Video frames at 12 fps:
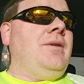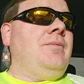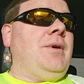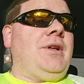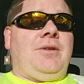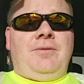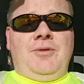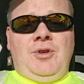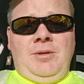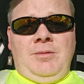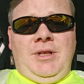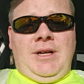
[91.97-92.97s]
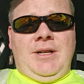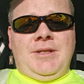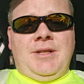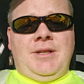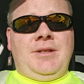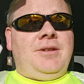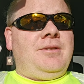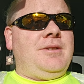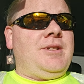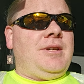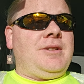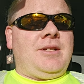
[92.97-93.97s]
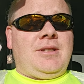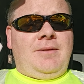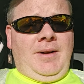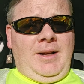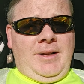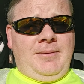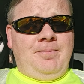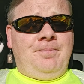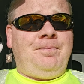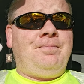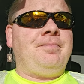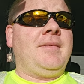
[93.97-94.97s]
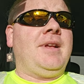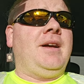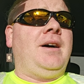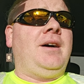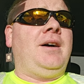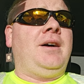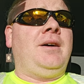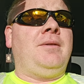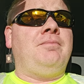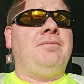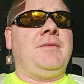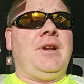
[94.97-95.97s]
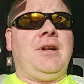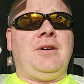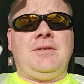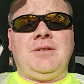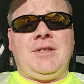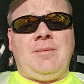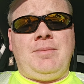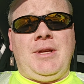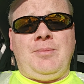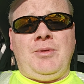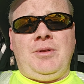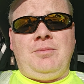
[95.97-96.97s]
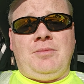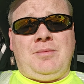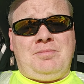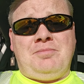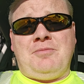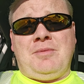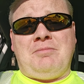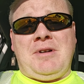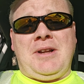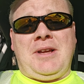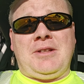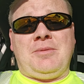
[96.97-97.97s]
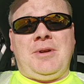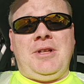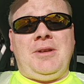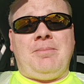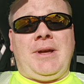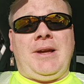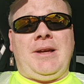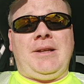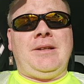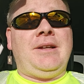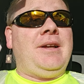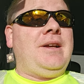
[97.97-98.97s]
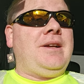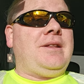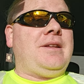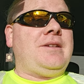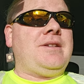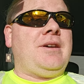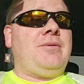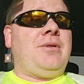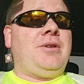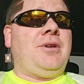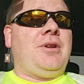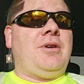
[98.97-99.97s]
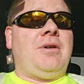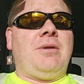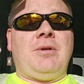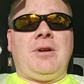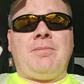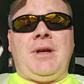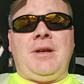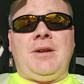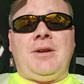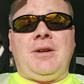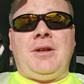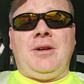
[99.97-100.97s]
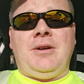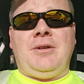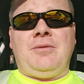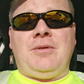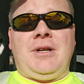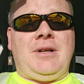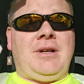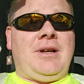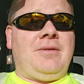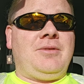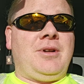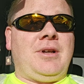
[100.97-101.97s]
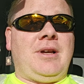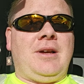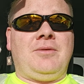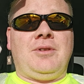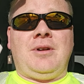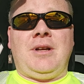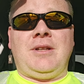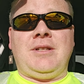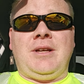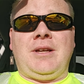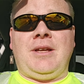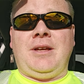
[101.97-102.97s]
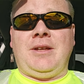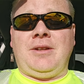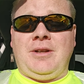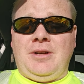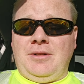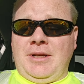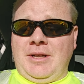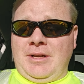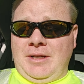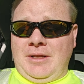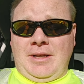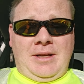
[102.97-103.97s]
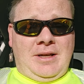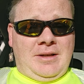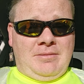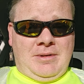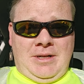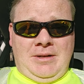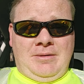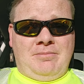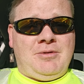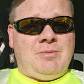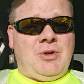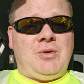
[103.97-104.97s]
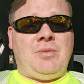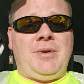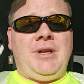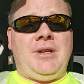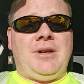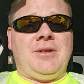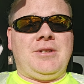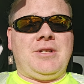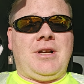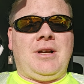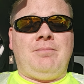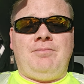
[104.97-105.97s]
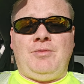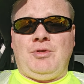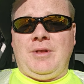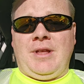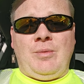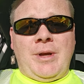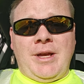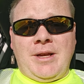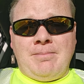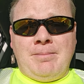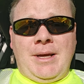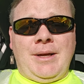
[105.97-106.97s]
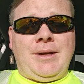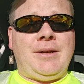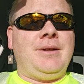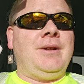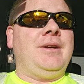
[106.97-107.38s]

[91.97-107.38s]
But you've normalized it and you insist it's fine. You know, and some people, when it gets really bad, and they say, well, you know, I work better, you know, after I take a hit, you know, like they smoke weed on the job, or they wake and bake,